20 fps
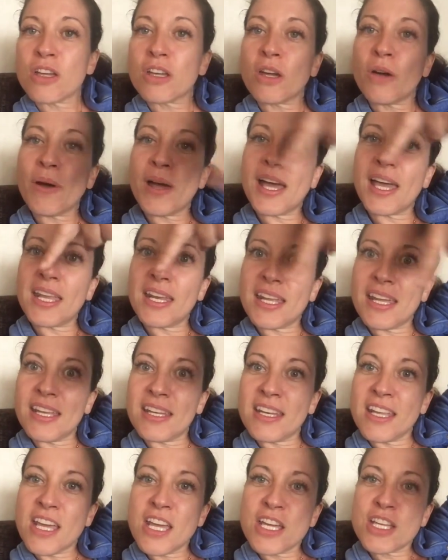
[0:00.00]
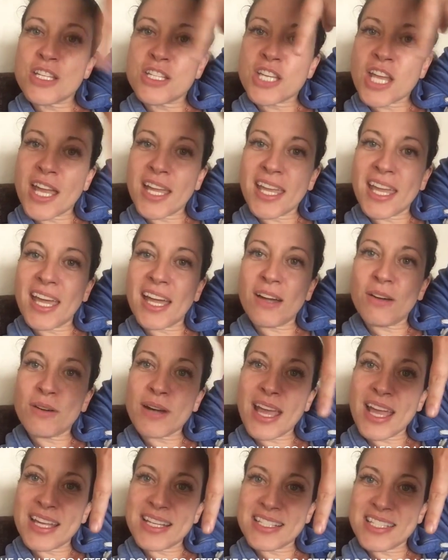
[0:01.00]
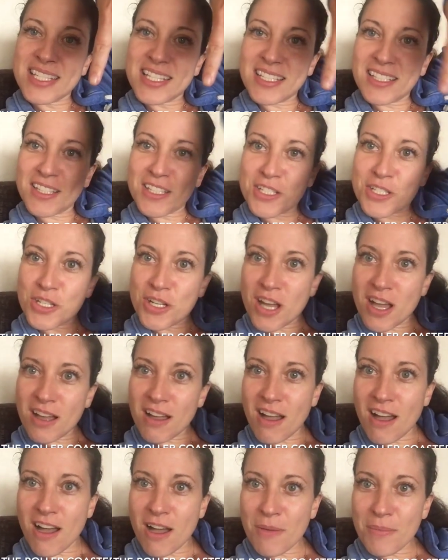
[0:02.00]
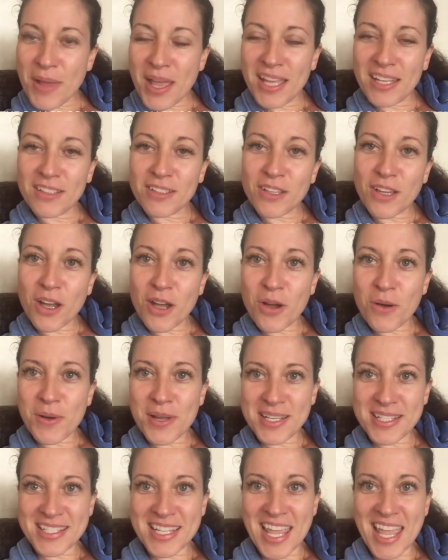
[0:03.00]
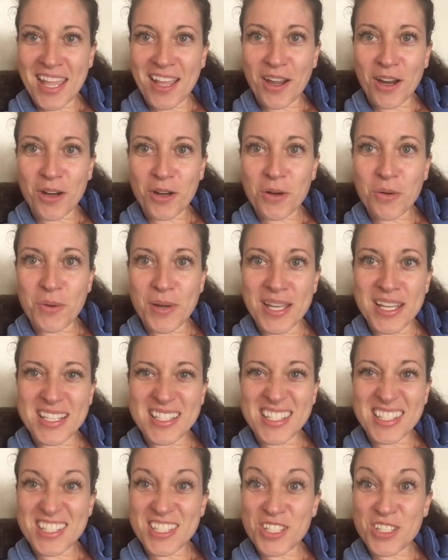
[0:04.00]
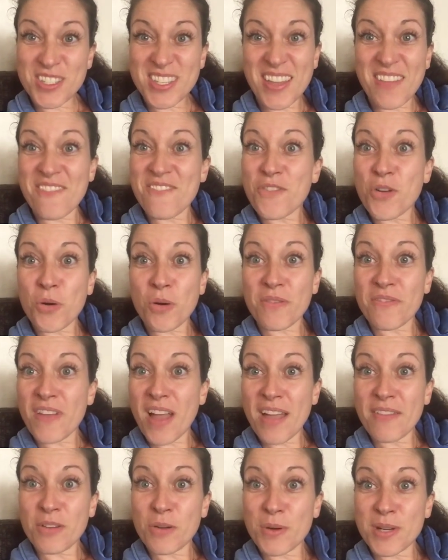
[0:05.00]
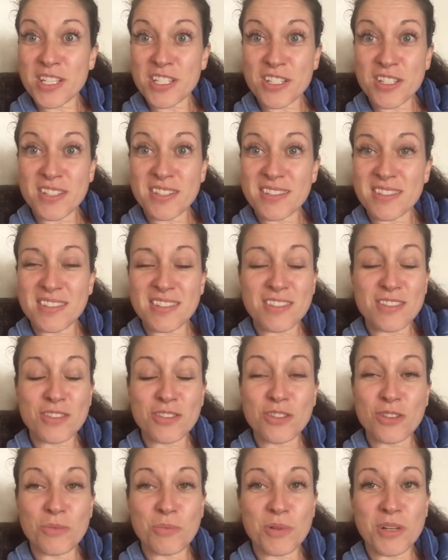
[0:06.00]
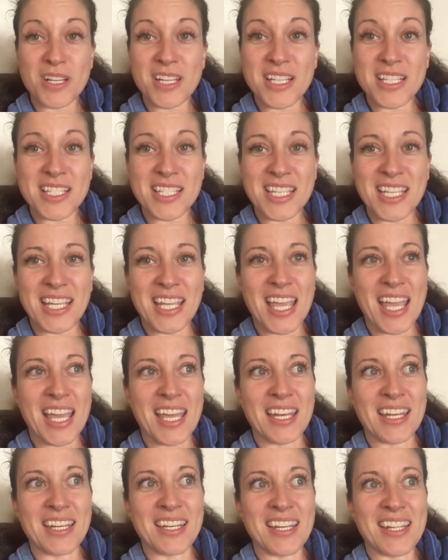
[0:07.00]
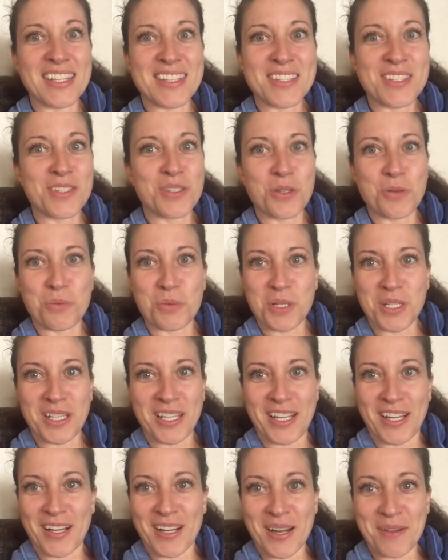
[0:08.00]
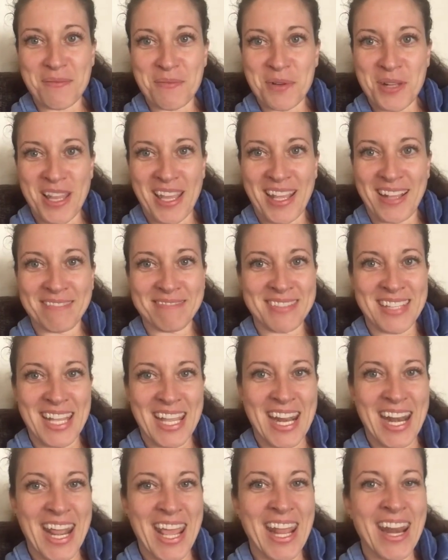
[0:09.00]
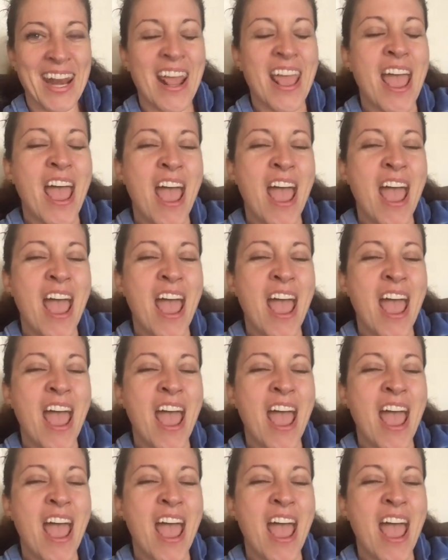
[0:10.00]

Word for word: go ahead and check out antiqualisha.com and go and take our quiz. It's just like four or five questions. super easy and it's super clear. I'm really digging it.